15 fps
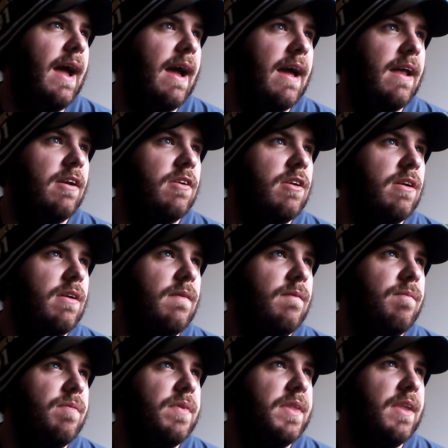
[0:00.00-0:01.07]
and
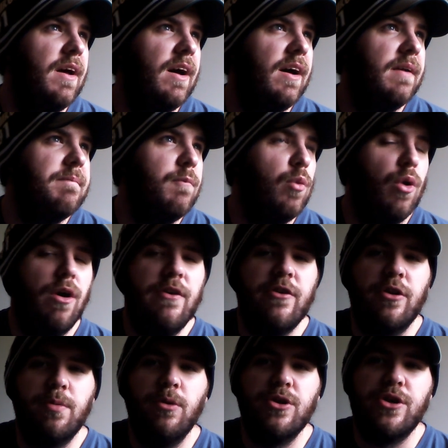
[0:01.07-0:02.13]
the
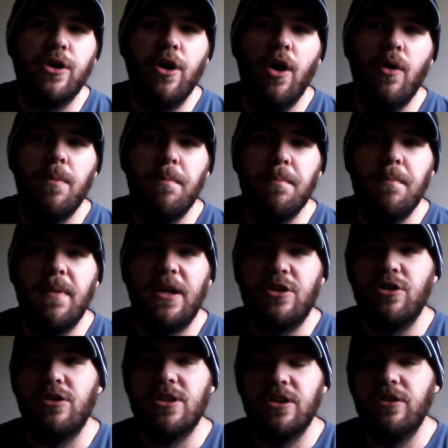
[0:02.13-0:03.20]
Warrens are supposed to go and
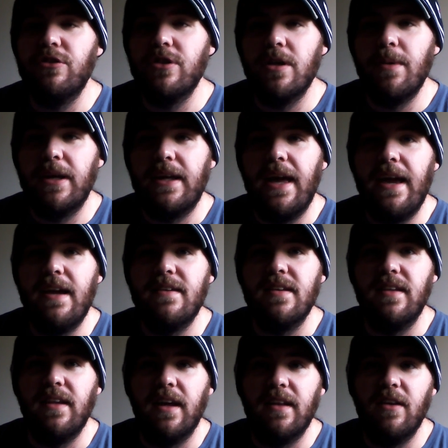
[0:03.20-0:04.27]
make sure it's a legitimate
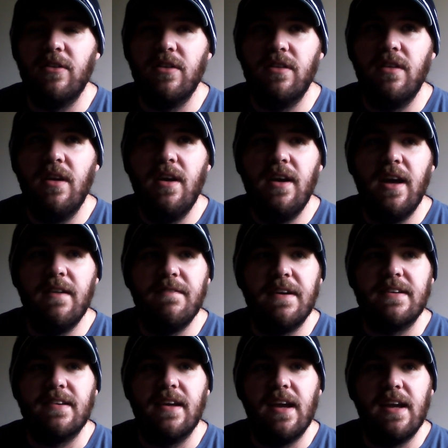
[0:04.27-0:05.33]
case, and like they're
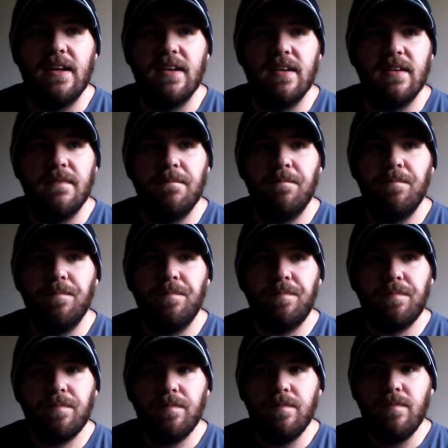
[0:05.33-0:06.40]
investigating.
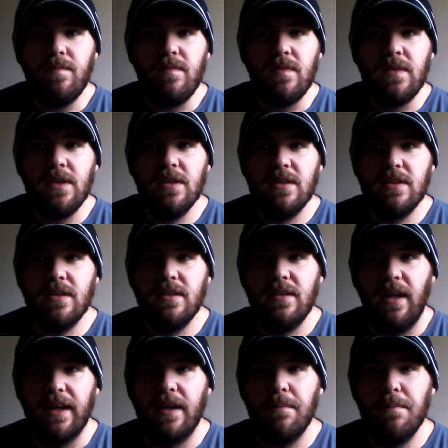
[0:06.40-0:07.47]

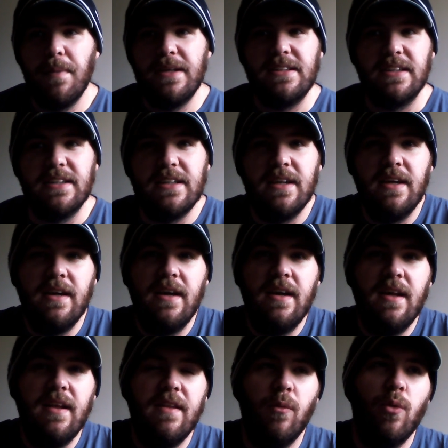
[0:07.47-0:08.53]
Like basically,
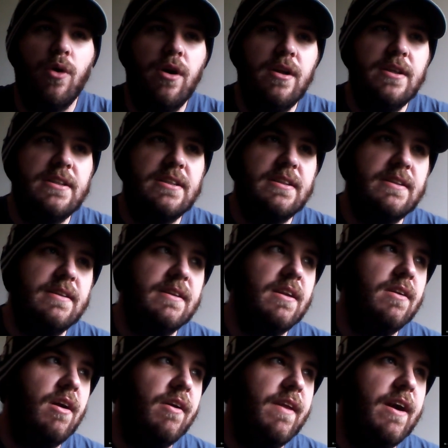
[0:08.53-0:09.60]
the Warrens
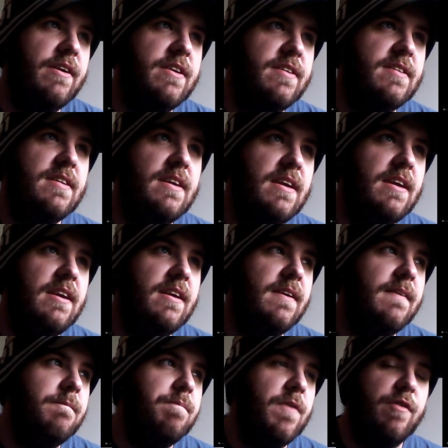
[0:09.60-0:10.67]
are there to
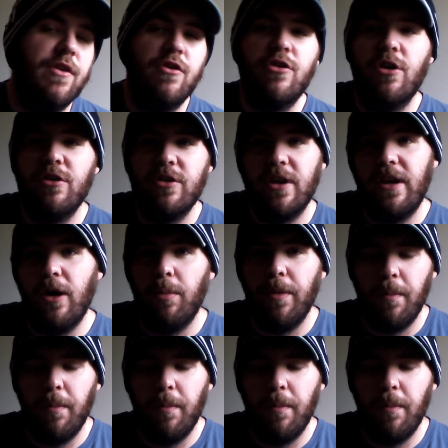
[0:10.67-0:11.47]
see if the church can